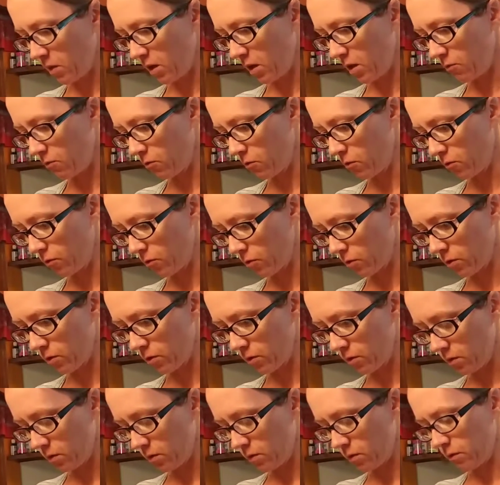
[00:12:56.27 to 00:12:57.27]
thankful
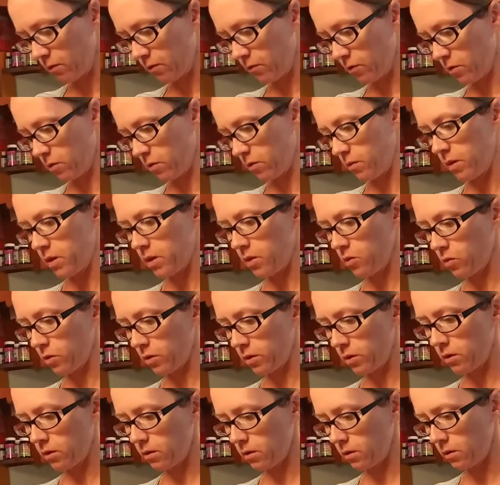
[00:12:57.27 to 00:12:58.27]
for the
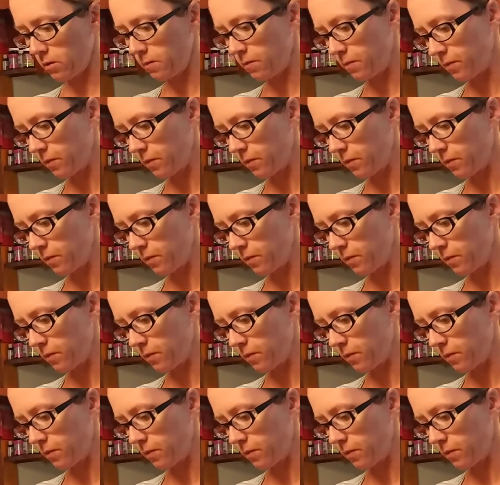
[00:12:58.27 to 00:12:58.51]
resources.